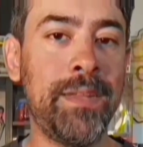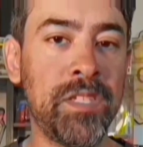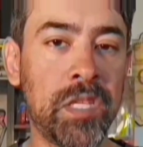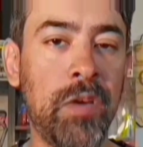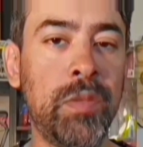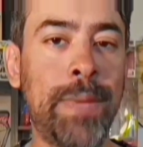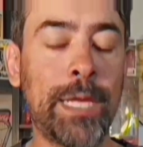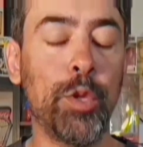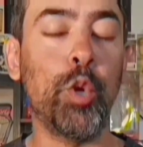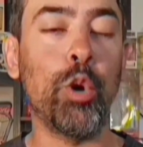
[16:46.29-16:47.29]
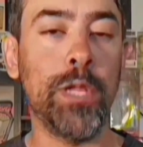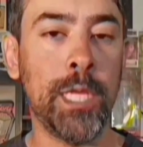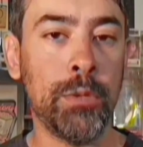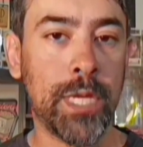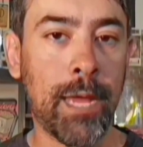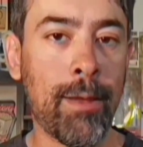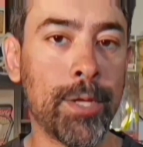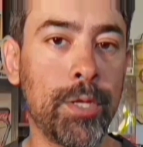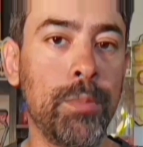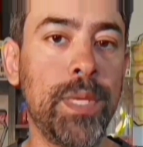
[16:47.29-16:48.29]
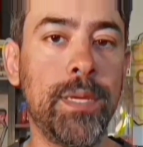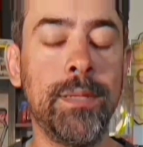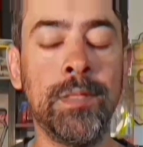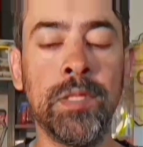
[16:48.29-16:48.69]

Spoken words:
of the Michael Corleone character, because